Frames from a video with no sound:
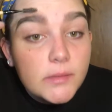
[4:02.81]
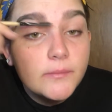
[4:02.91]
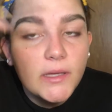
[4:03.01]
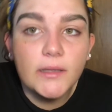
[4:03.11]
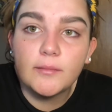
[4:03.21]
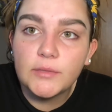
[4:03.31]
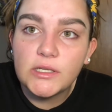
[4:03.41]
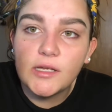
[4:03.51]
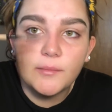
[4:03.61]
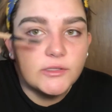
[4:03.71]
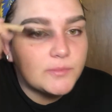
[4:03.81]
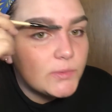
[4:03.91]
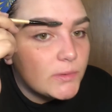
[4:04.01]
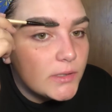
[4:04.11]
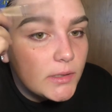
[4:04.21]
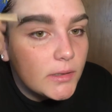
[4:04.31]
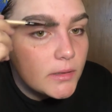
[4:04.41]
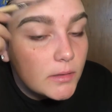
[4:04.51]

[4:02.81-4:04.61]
And then I'm going to take my spoolie